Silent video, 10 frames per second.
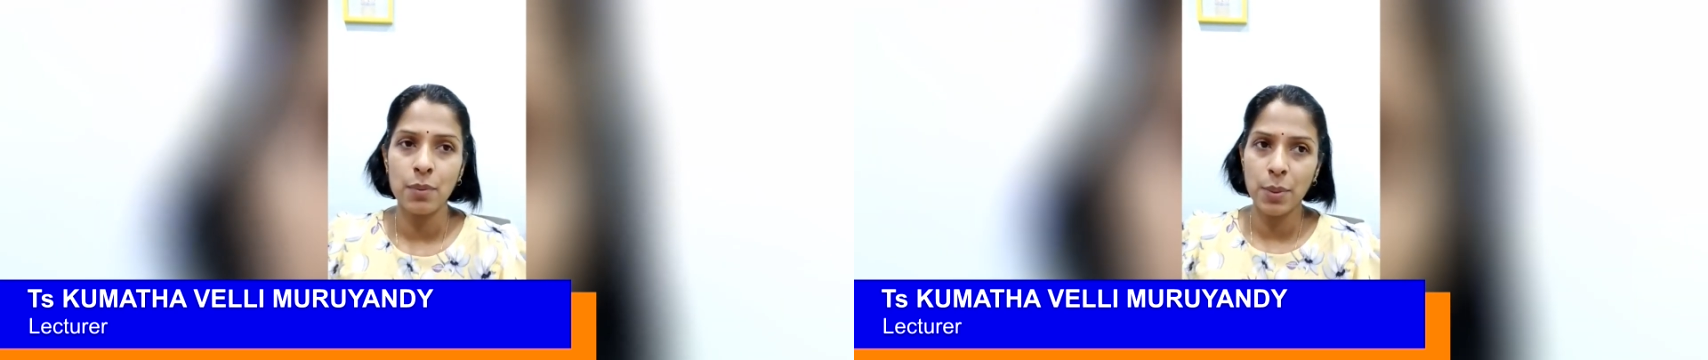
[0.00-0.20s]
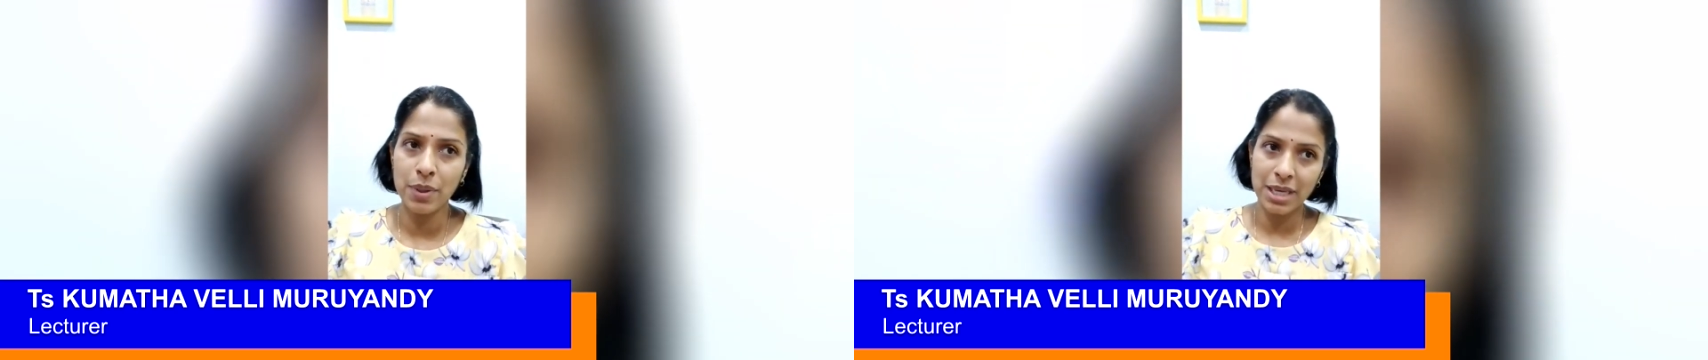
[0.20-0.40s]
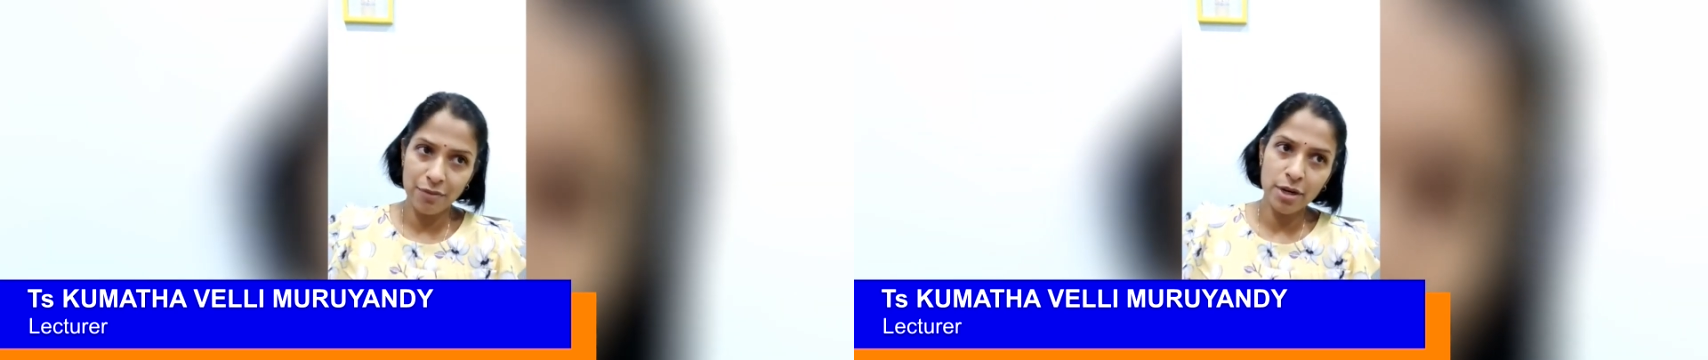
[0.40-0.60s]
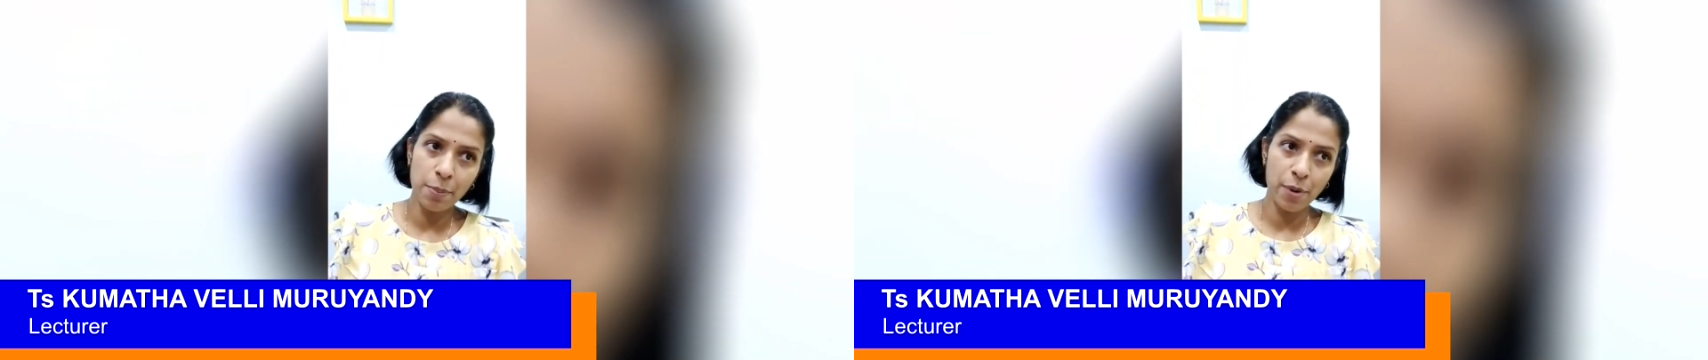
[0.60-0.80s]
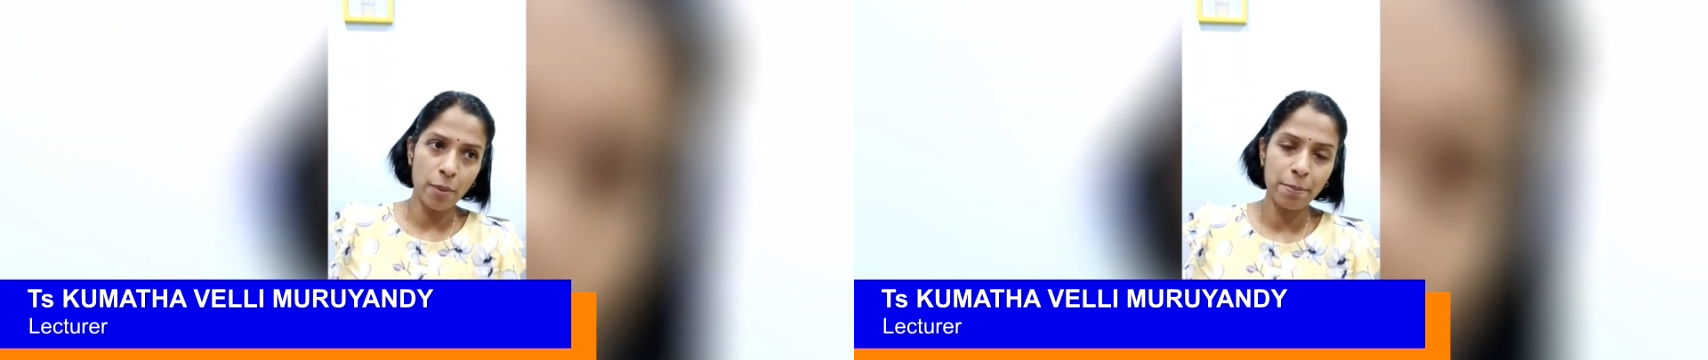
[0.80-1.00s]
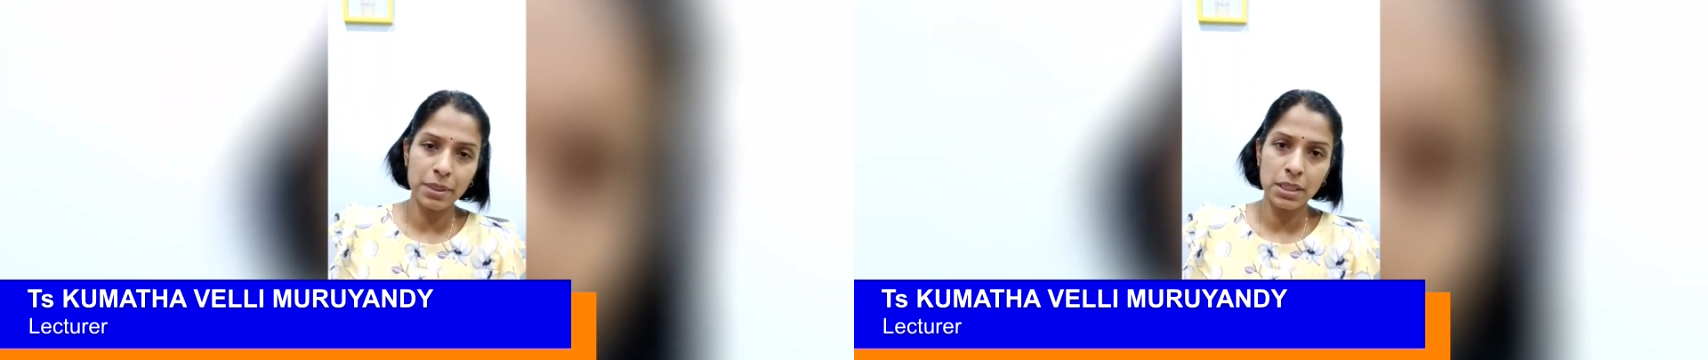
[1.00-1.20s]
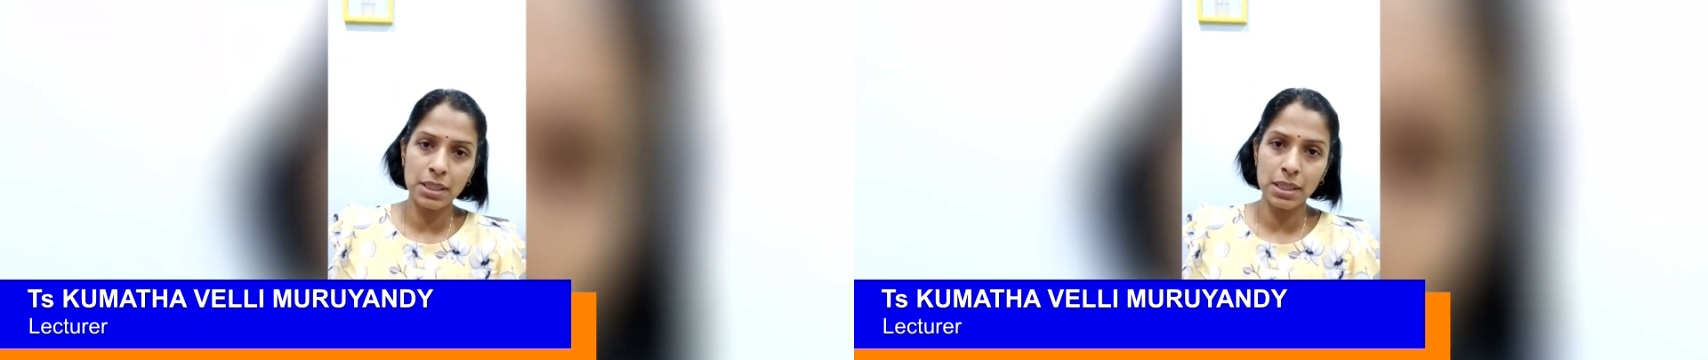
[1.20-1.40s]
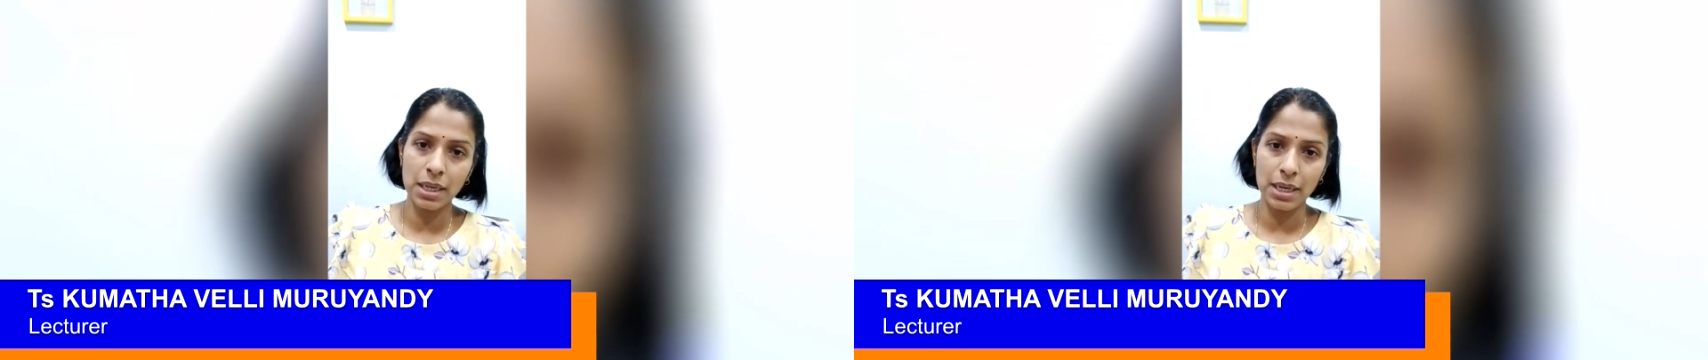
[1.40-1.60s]
We were given
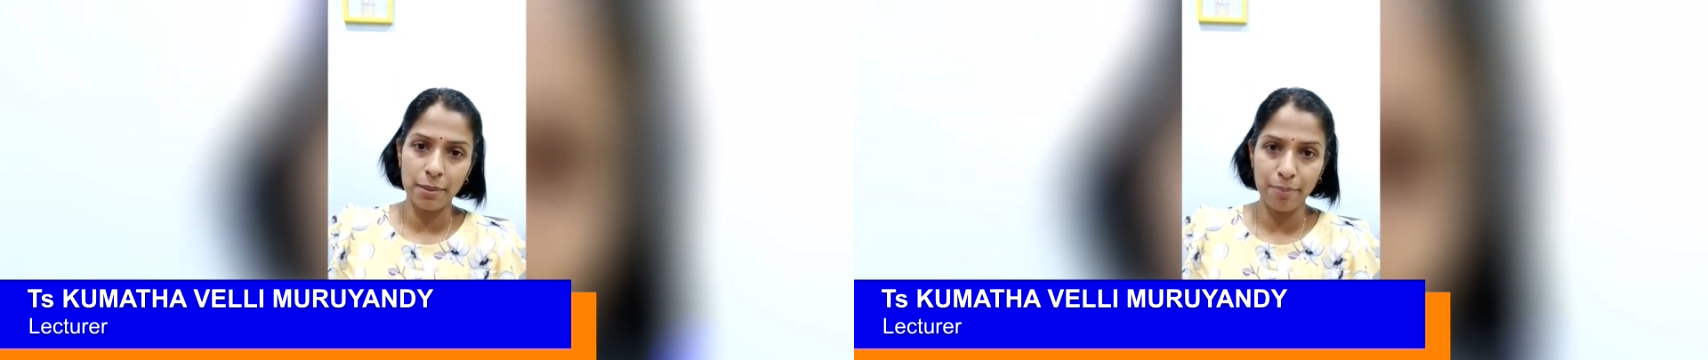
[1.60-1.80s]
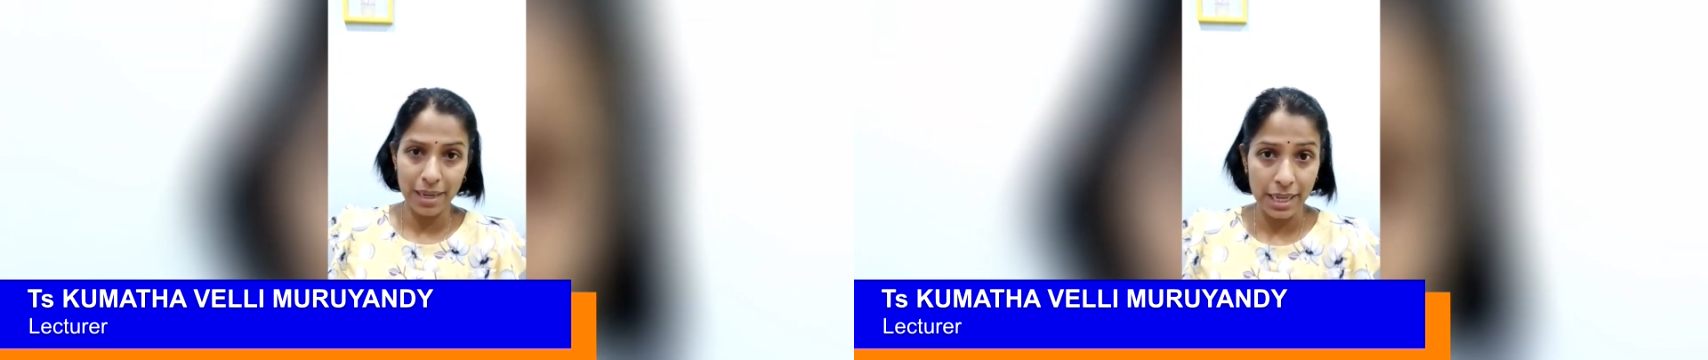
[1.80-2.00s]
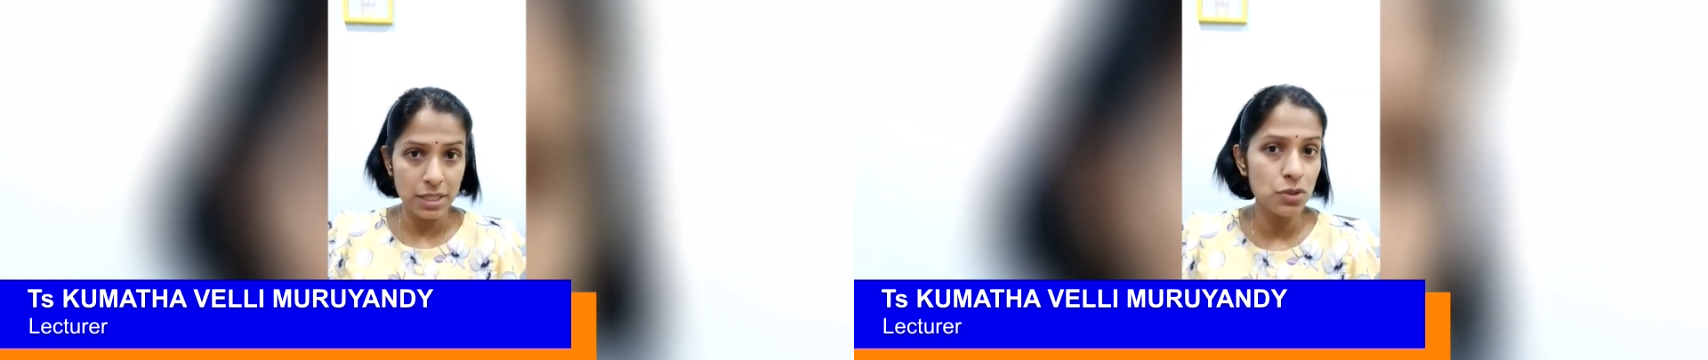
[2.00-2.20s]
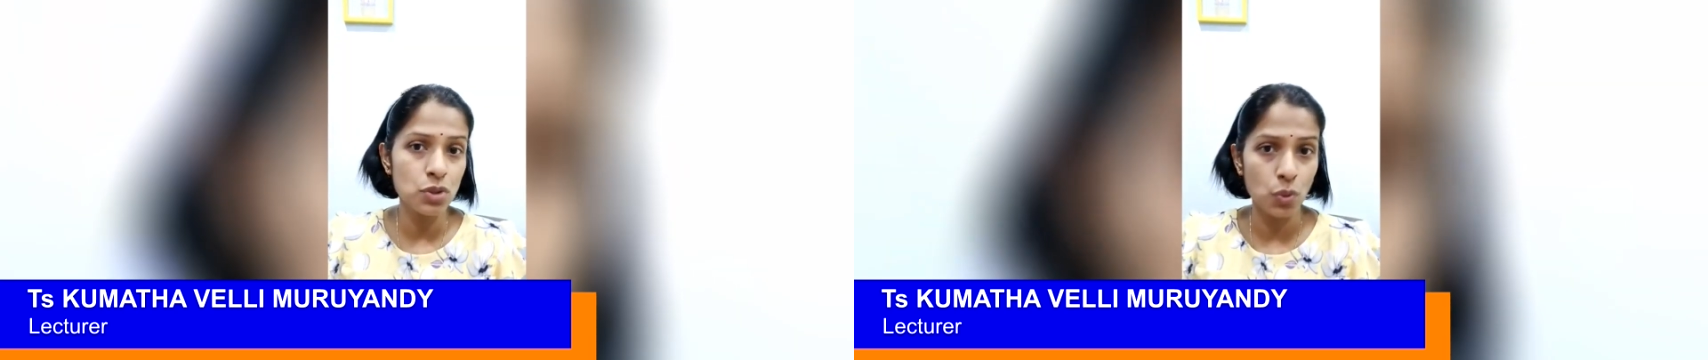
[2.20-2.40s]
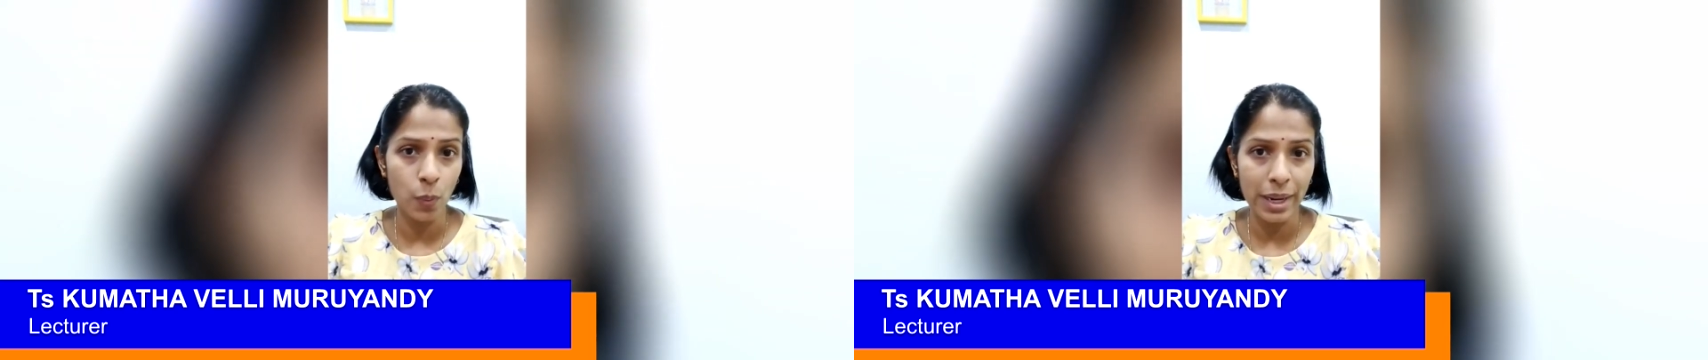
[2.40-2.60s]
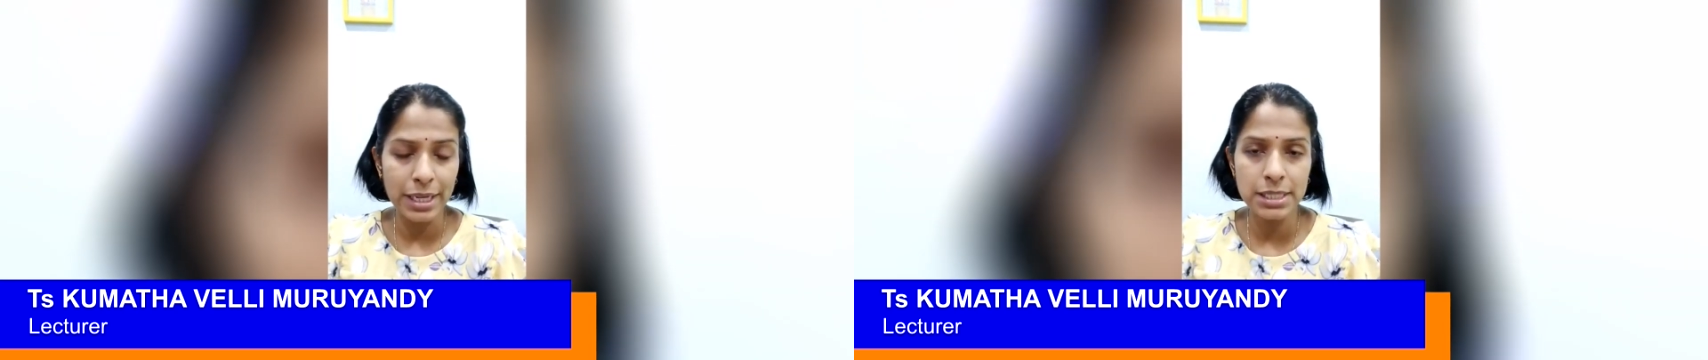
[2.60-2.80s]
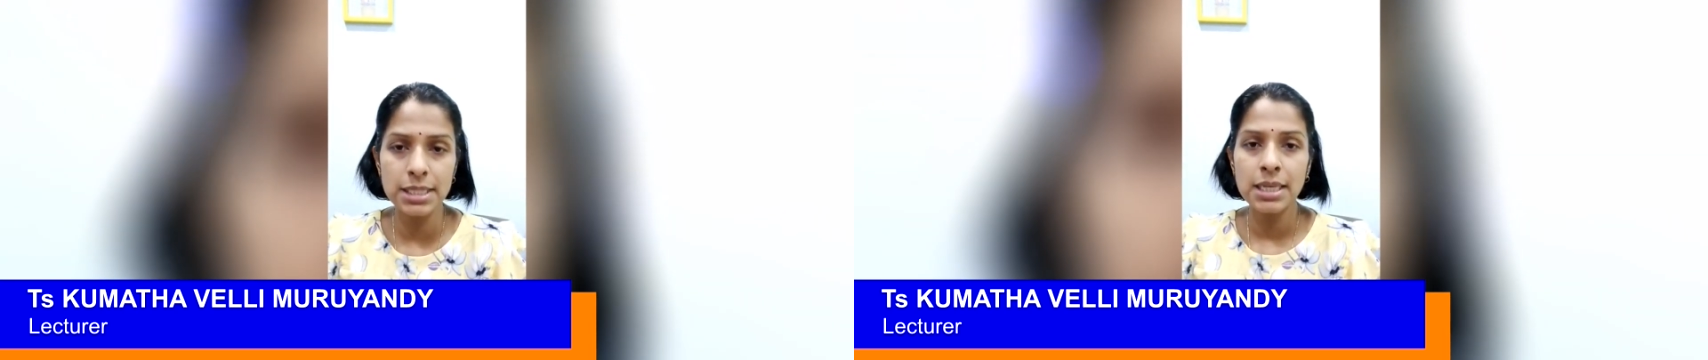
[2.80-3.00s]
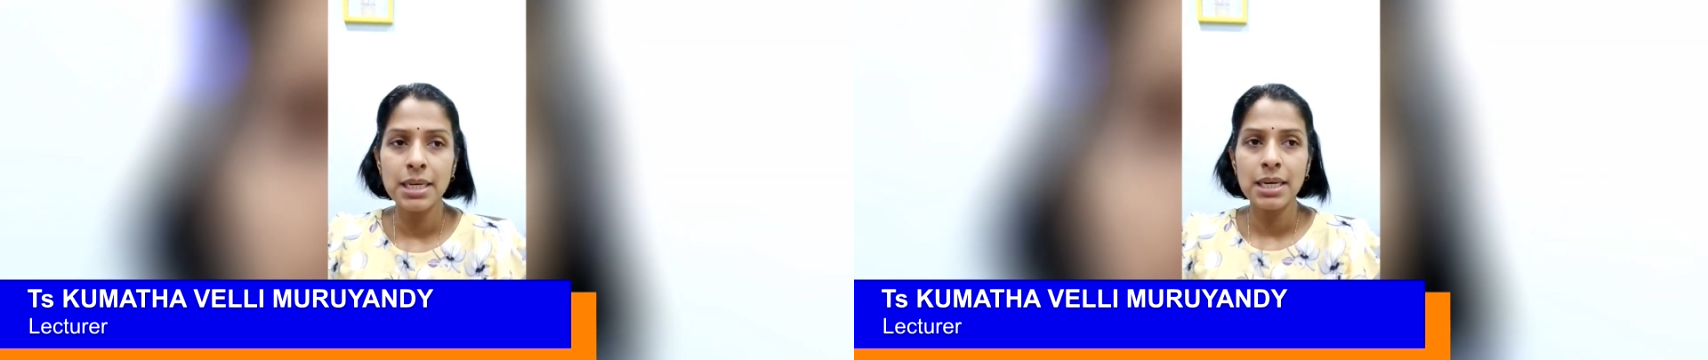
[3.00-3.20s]
proper place to wait,